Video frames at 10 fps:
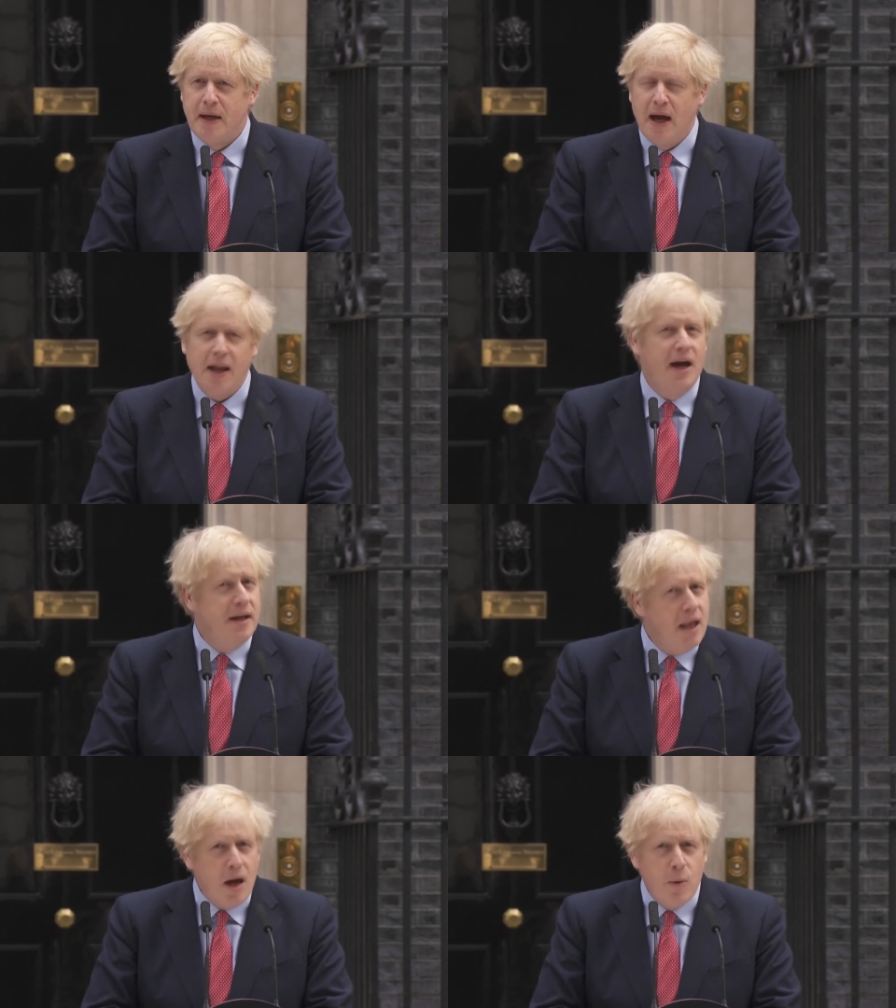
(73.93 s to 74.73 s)
And I
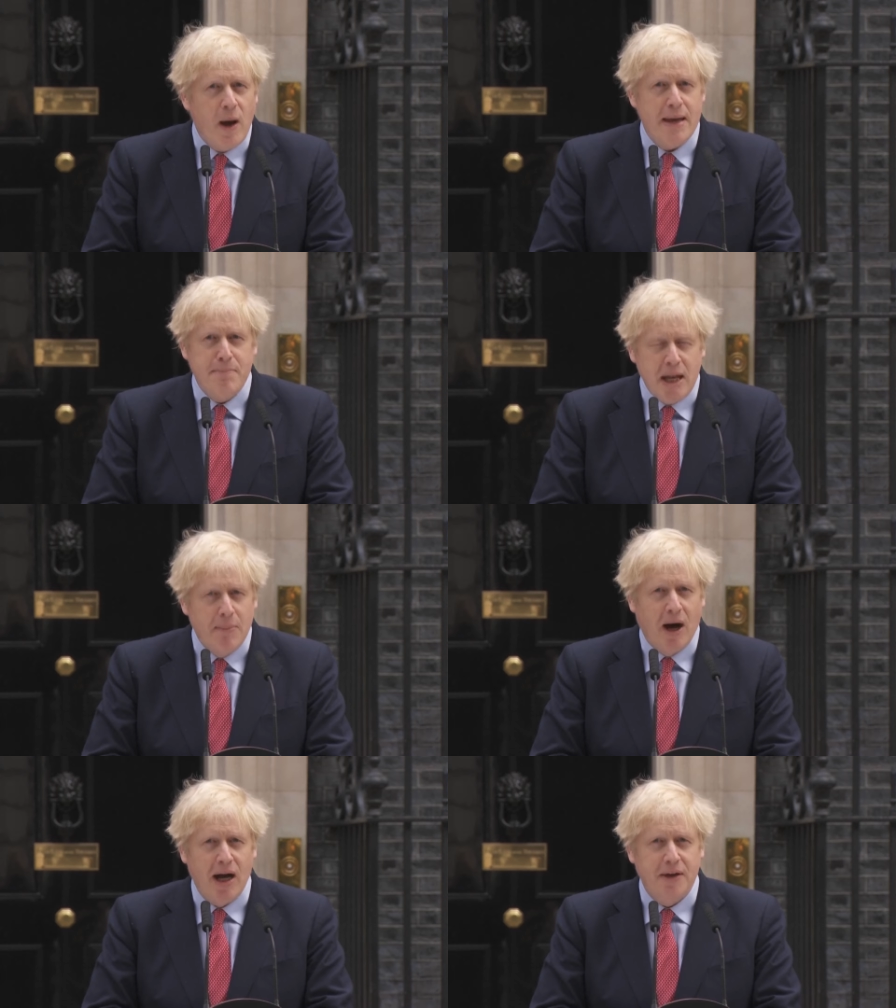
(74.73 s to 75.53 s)
in no way
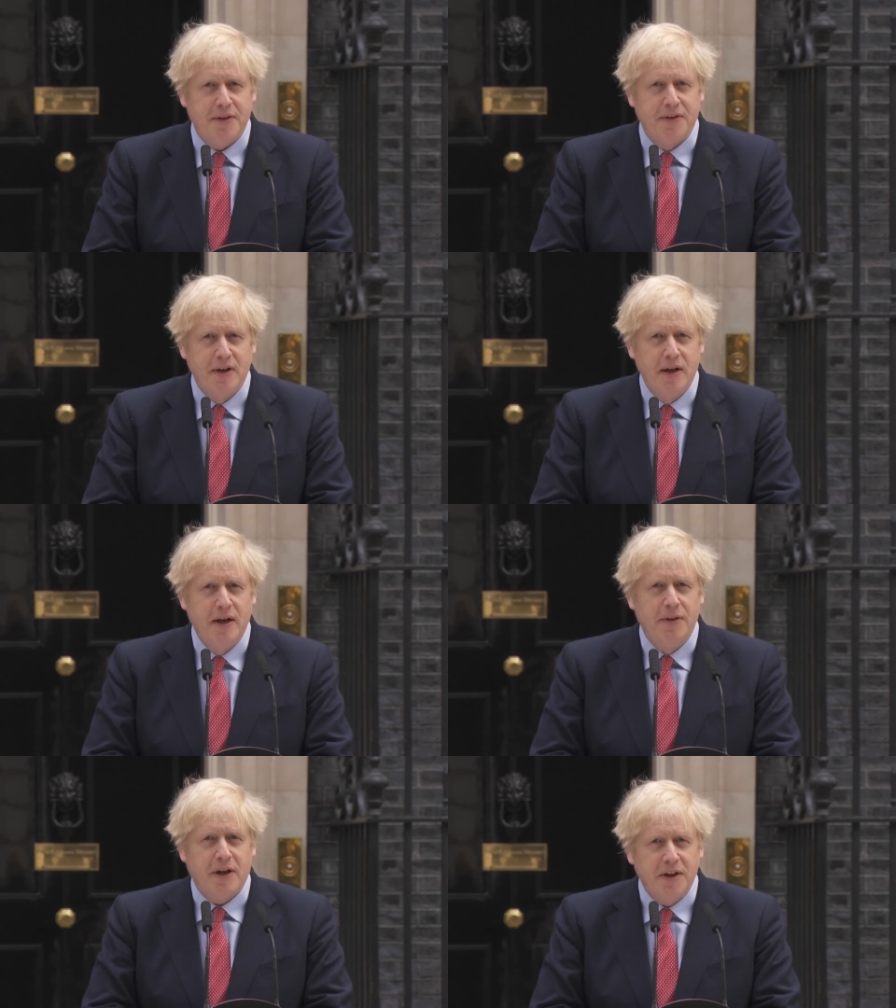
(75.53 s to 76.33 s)
minimize
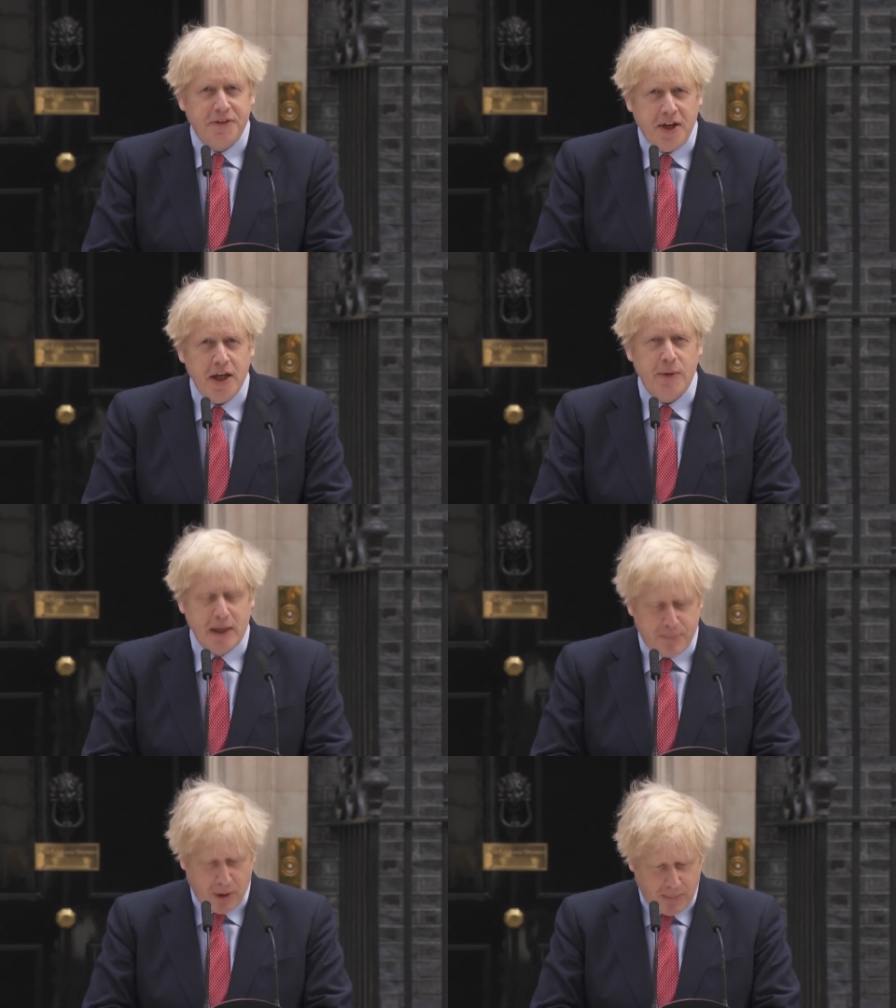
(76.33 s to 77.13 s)
the
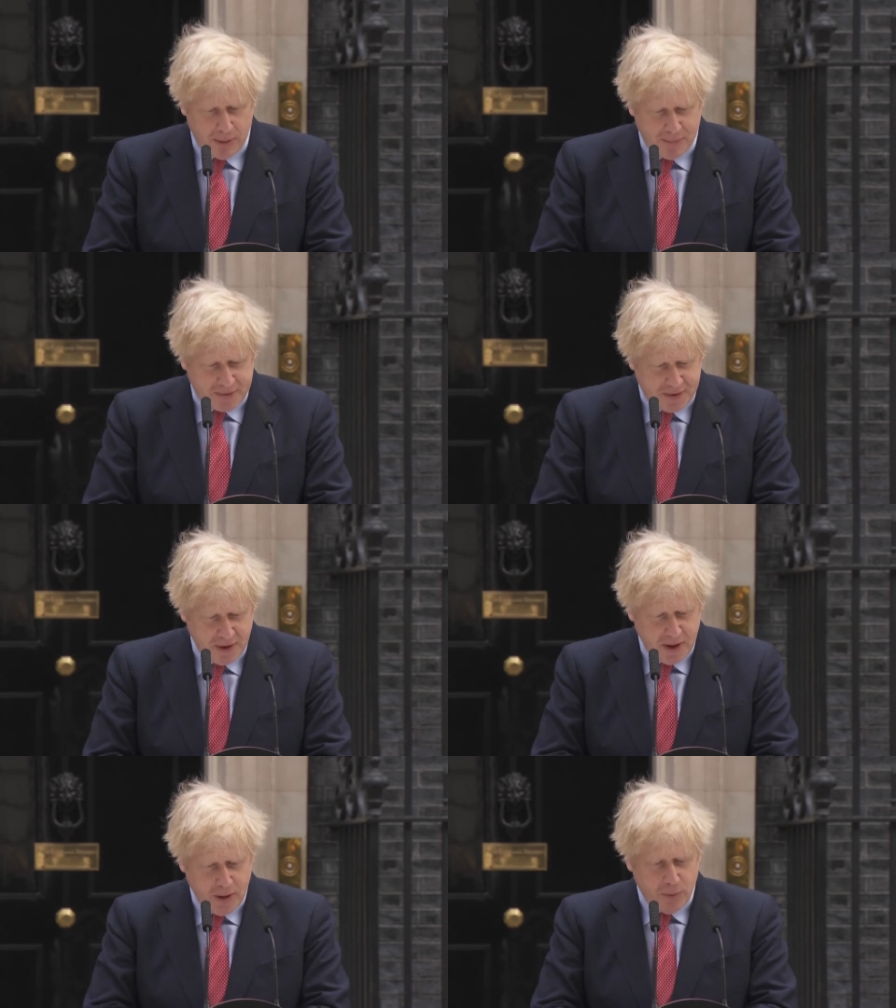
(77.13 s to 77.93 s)
continuing problems
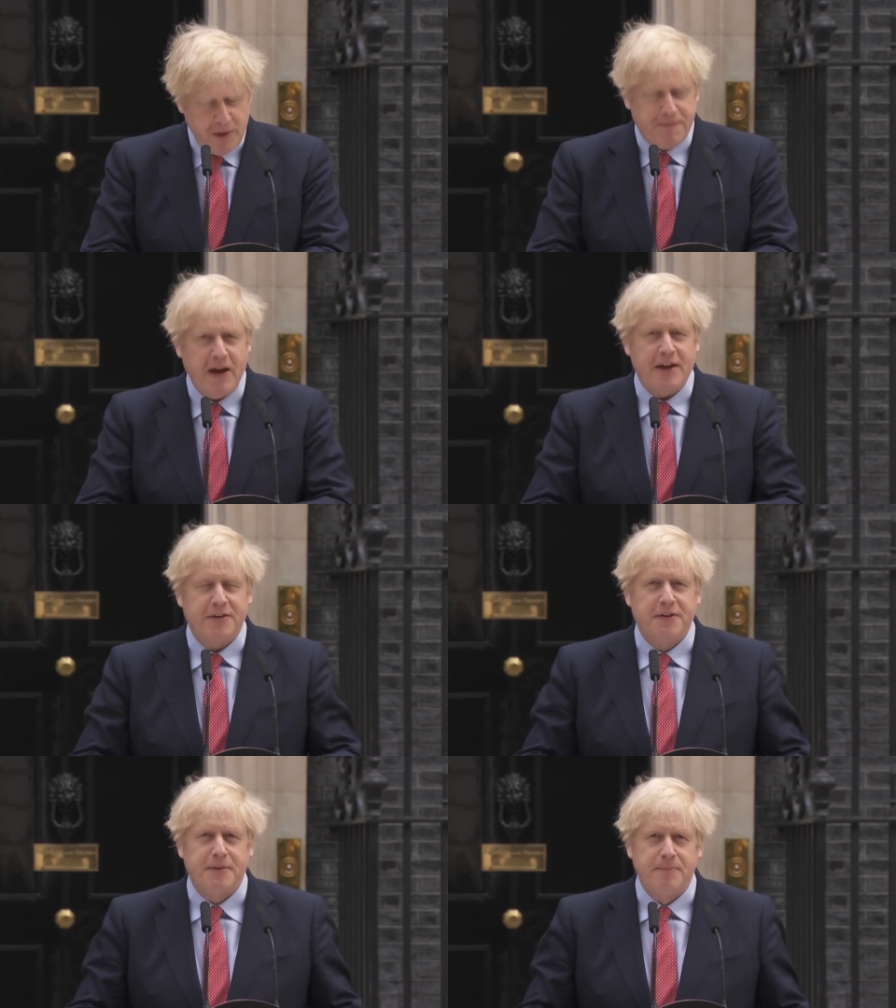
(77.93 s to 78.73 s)
we
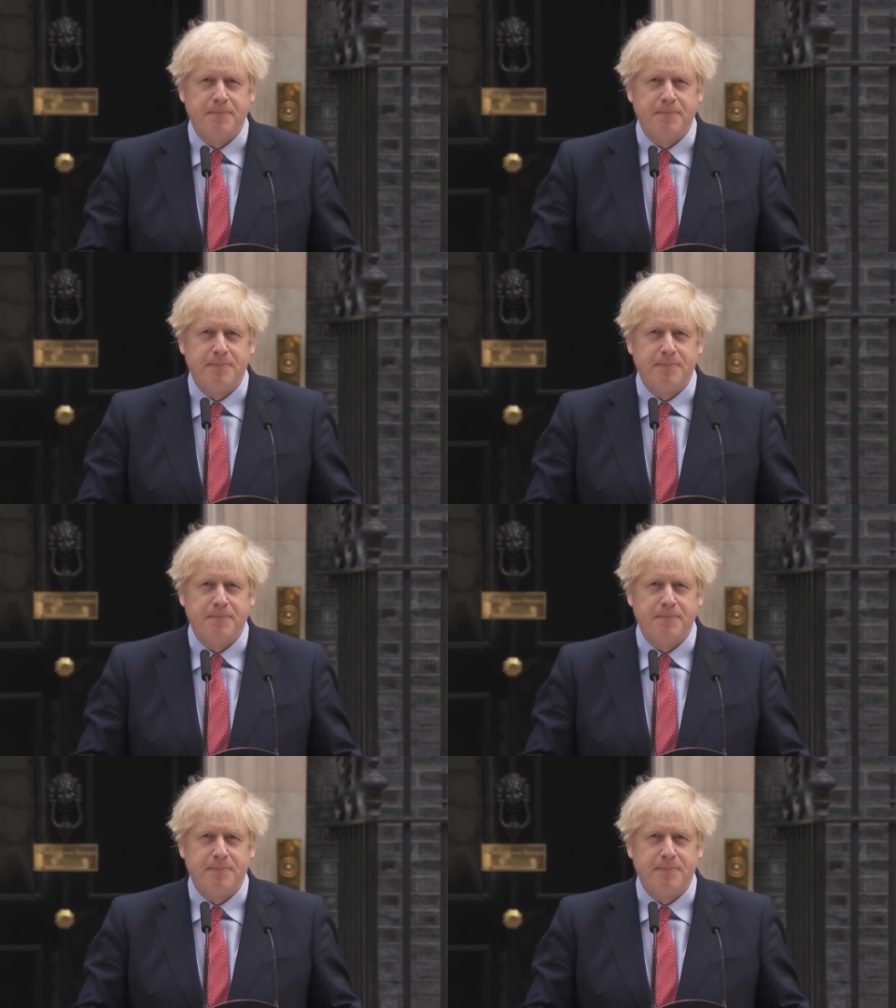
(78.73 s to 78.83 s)
face.